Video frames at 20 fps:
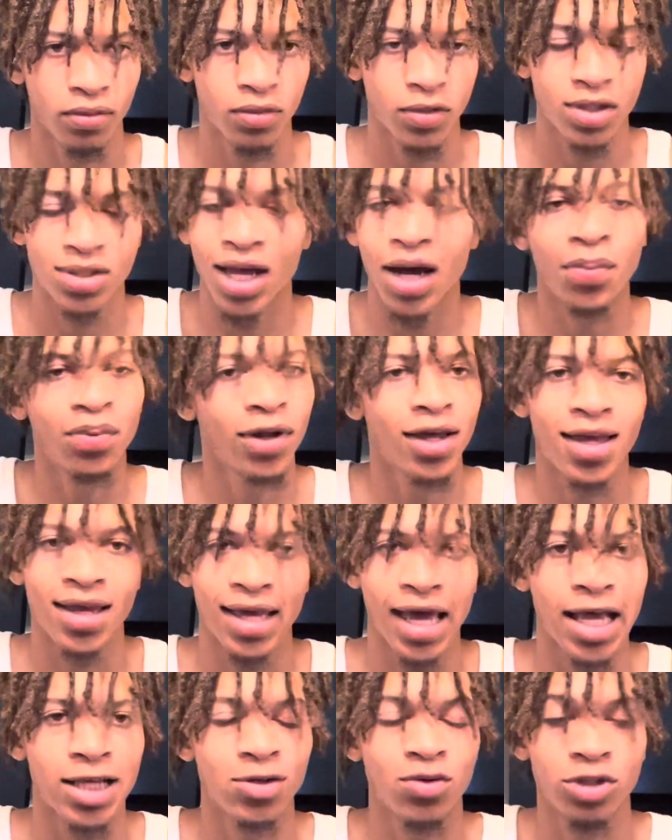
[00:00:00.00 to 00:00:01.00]
Stop playing
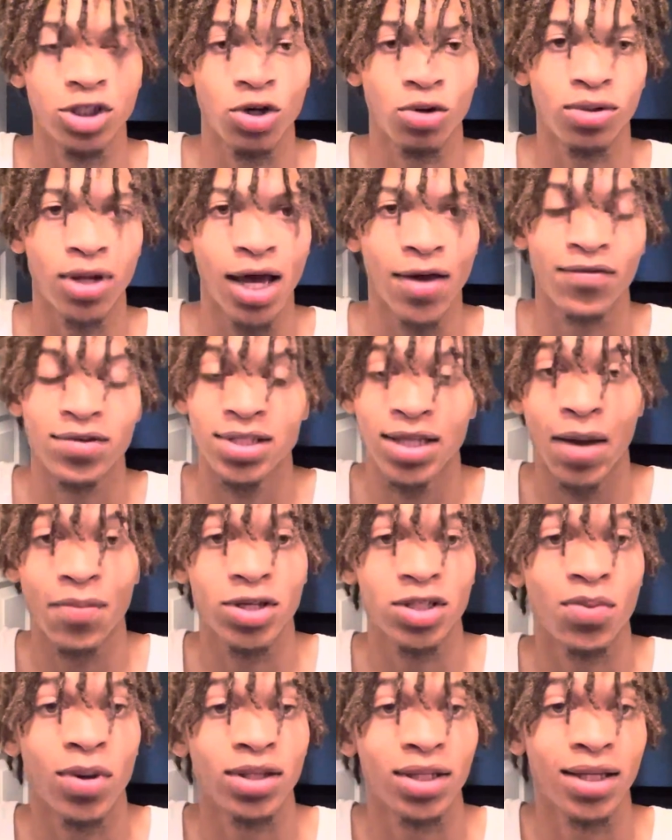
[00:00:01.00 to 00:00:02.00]
games with your life and stop
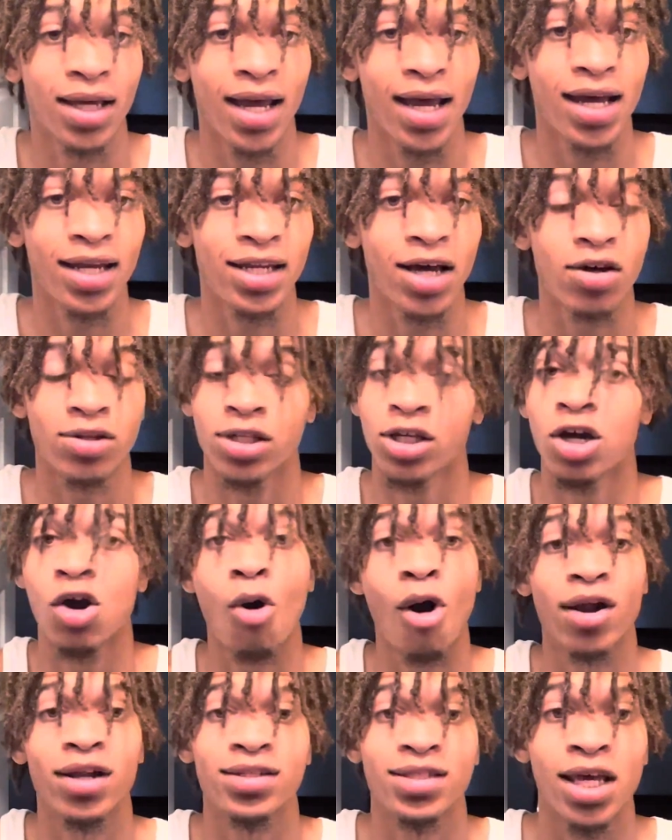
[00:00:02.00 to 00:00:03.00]
expecting handouts and go
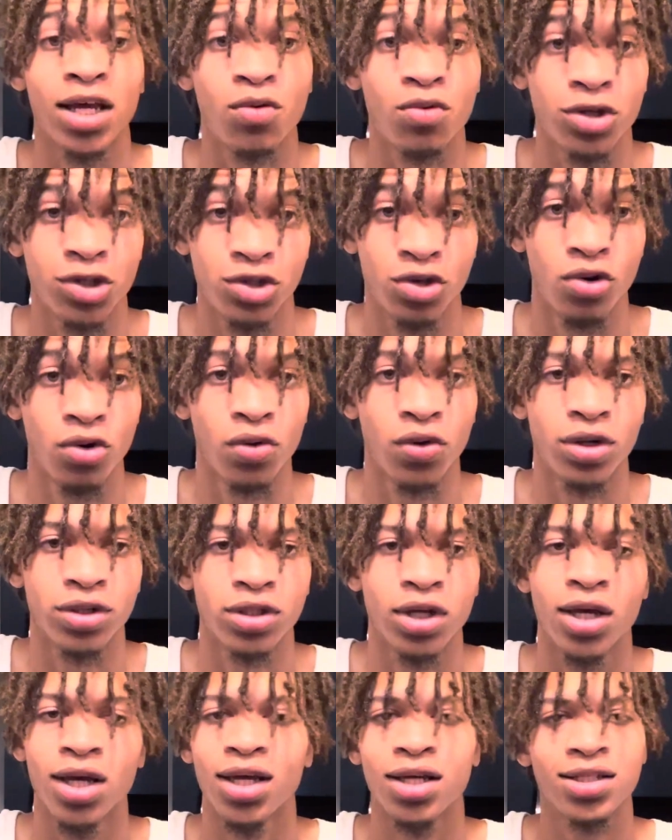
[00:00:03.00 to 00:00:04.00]
out and take what's yours.
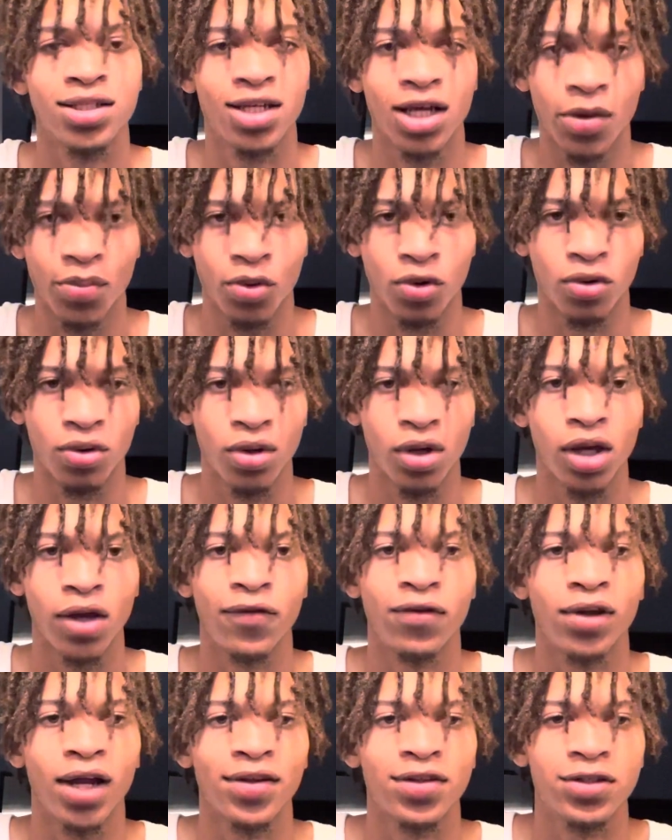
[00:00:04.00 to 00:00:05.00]
Simple. If
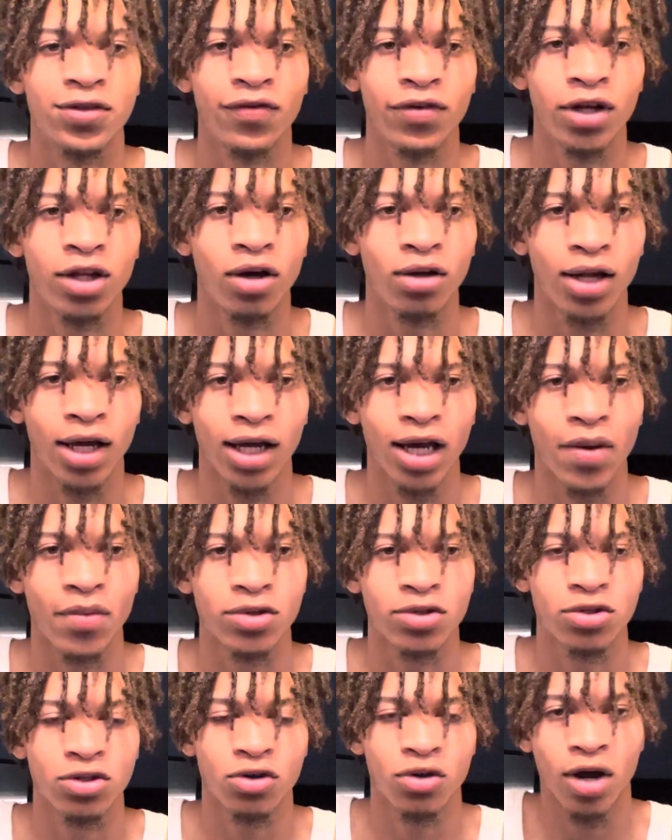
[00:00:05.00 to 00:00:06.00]
you like this video, like, comment,
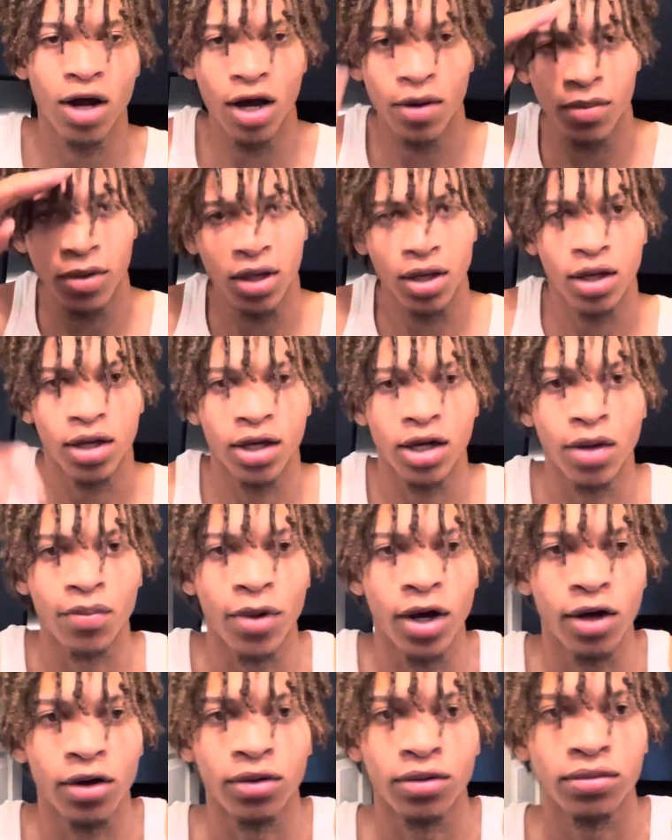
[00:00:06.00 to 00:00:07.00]
subscribe. And I'm
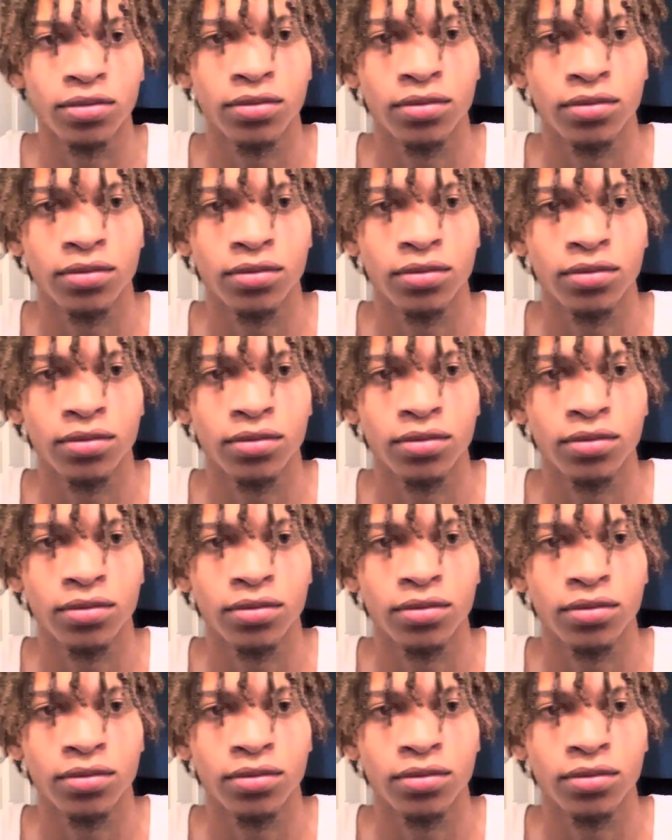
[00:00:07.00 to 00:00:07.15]
out.